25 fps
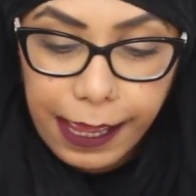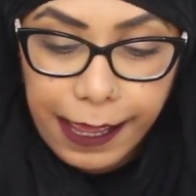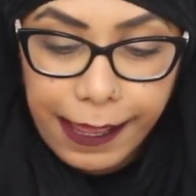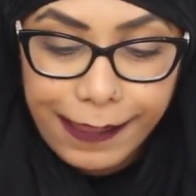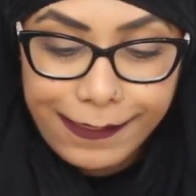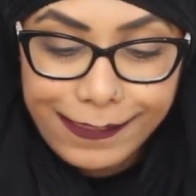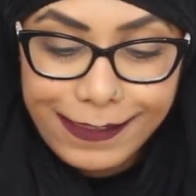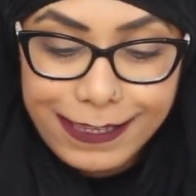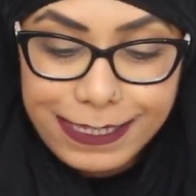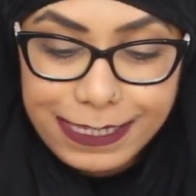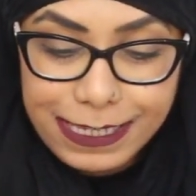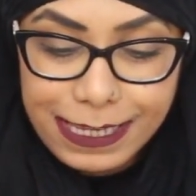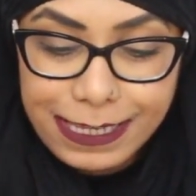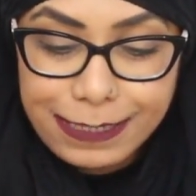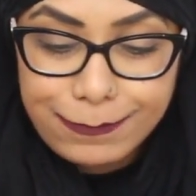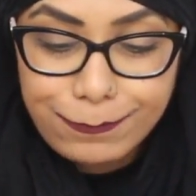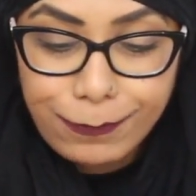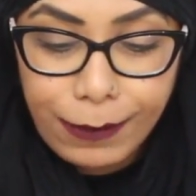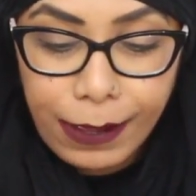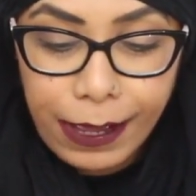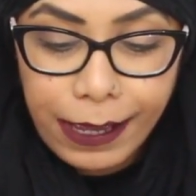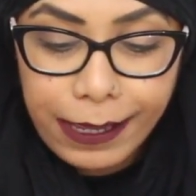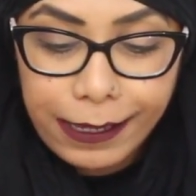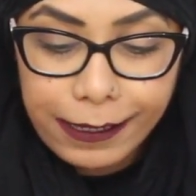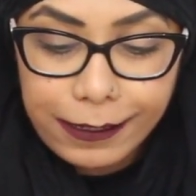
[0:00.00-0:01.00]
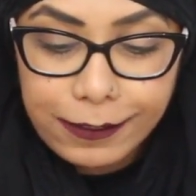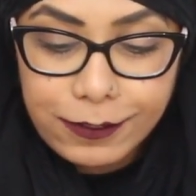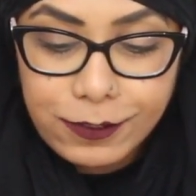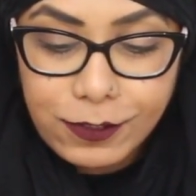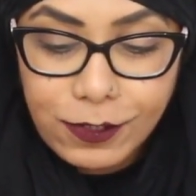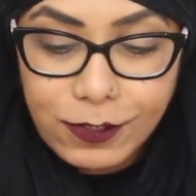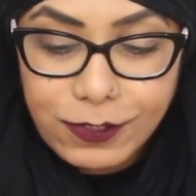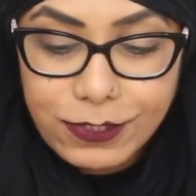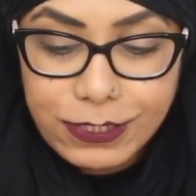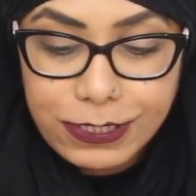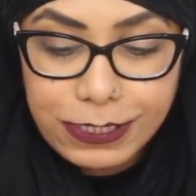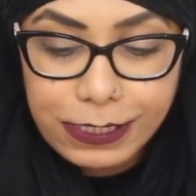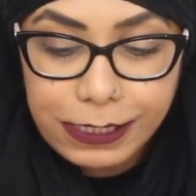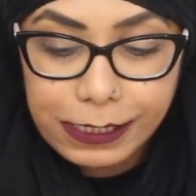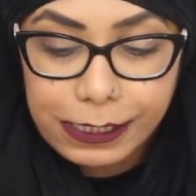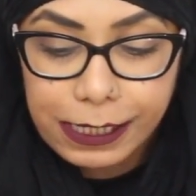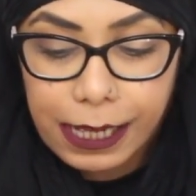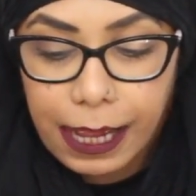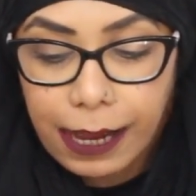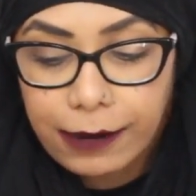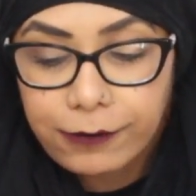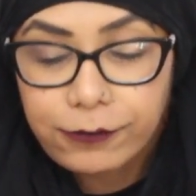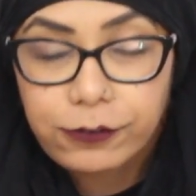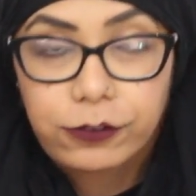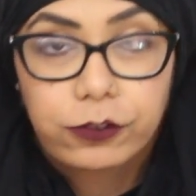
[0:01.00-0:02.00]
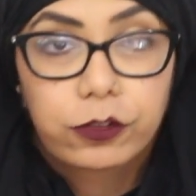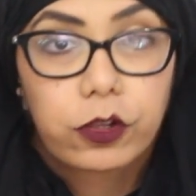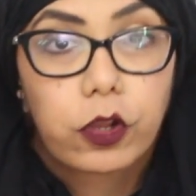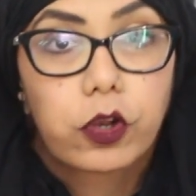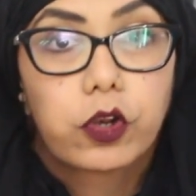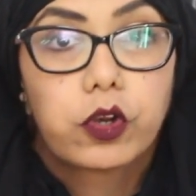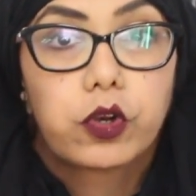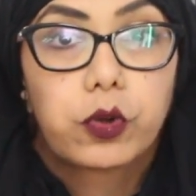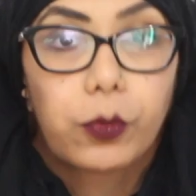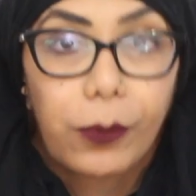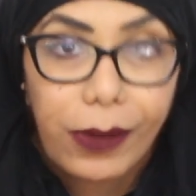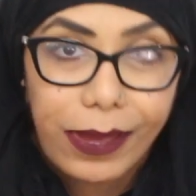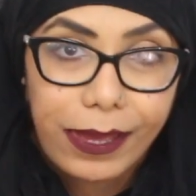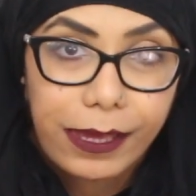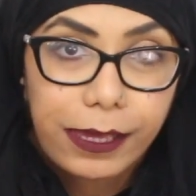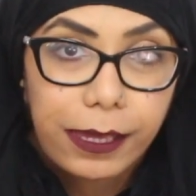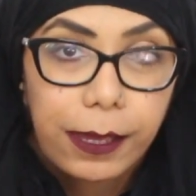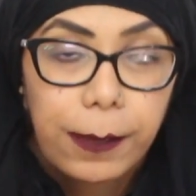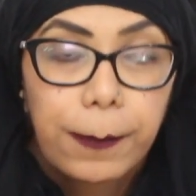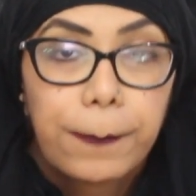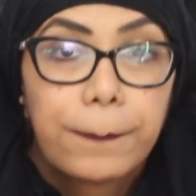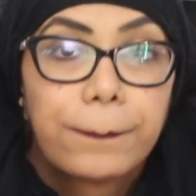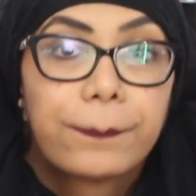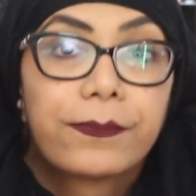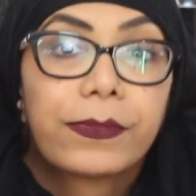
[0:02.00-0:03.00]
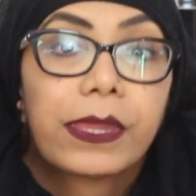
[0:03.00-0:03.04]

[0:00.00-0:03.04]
And this is by Dr. Carol Dweck.